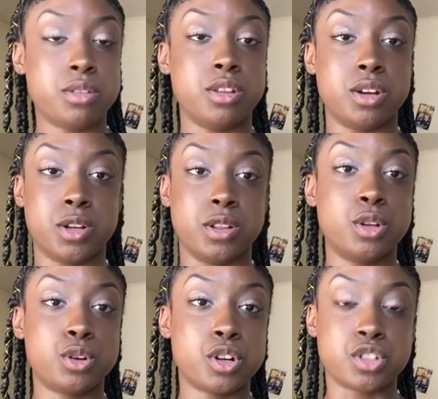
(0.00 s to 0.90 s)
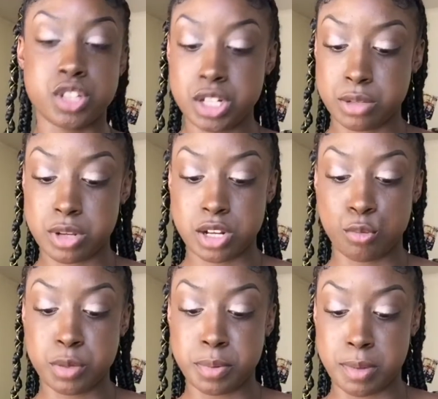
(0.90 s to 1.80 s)
the little girl, she ended up
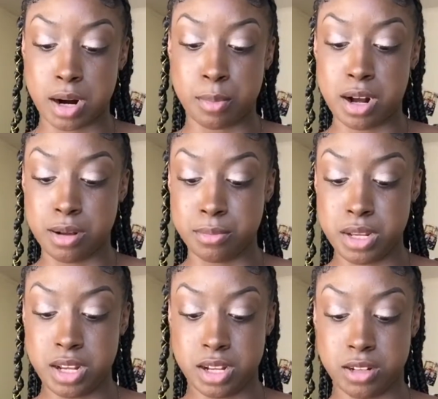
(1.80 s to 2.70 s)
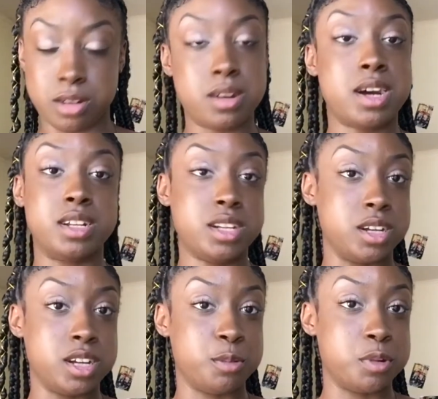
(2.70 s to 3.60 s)
getting whooped by her mom, and I
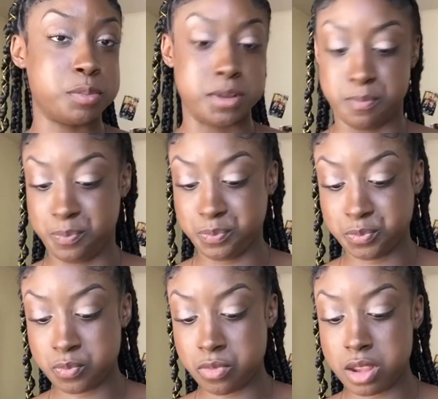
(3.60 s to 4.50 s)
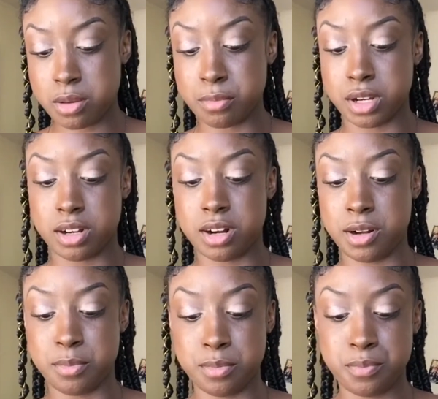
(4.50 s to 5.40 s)
didn't get a whooping. But
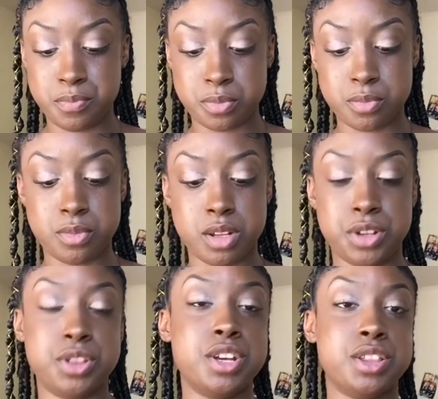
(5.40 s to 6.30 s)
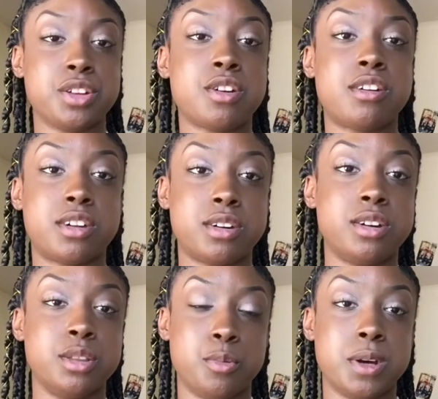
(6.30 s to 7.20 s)
um, in, in the car
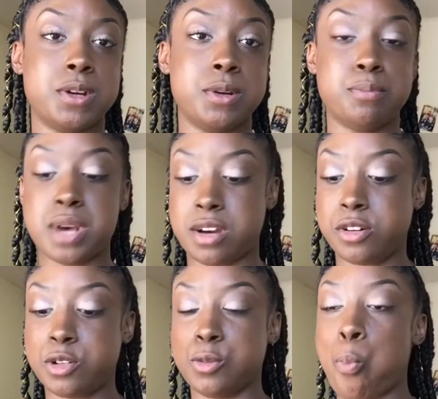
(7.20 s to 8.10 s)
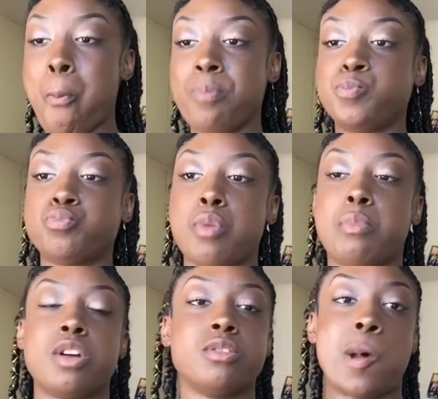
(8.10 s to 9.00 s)
on the way back home, my
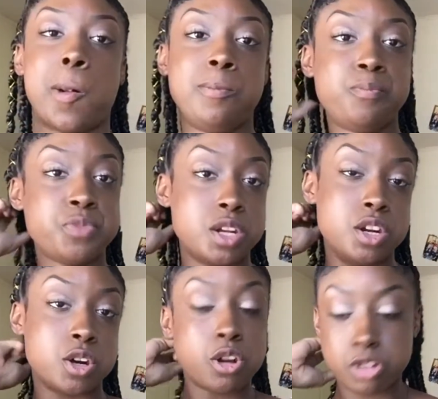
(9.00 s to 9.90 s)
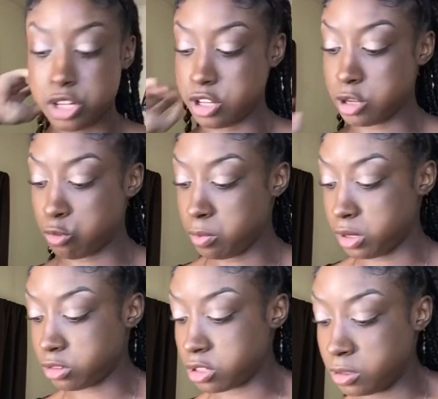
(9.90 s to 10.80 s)
brother like, Nicole me to get a
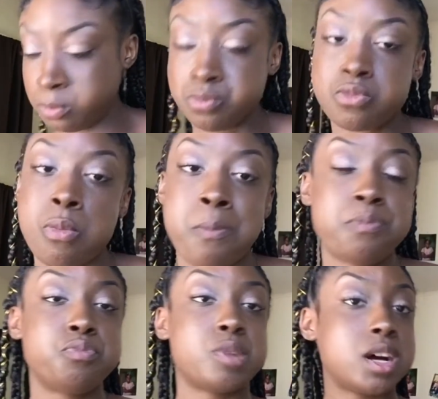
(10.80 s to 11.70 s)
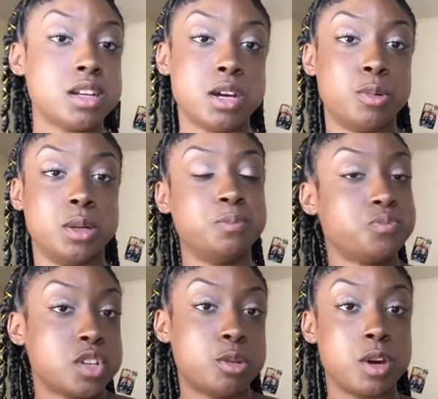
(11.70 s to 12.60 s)
whooping or something. But I didn't get one.
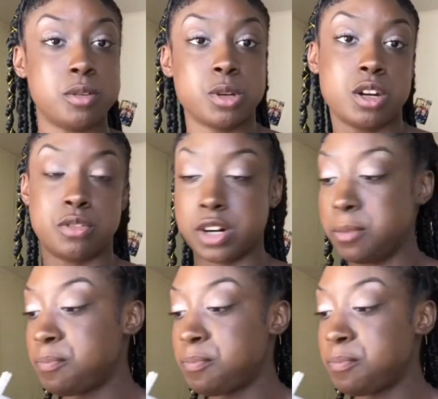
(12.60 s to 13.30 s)
Oh well, get over